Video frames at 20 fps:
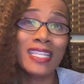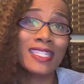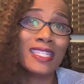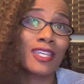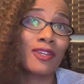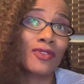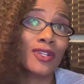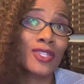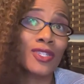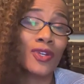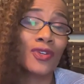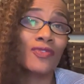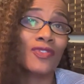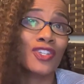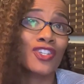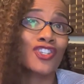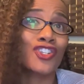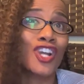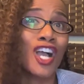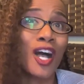Secret
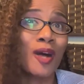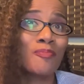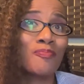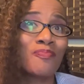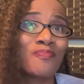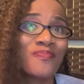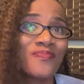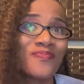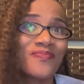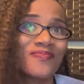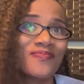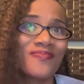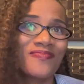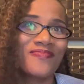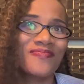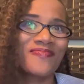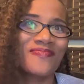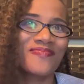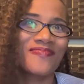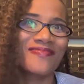Service job.
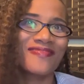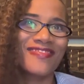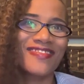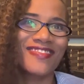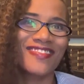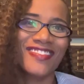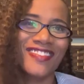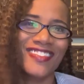I think the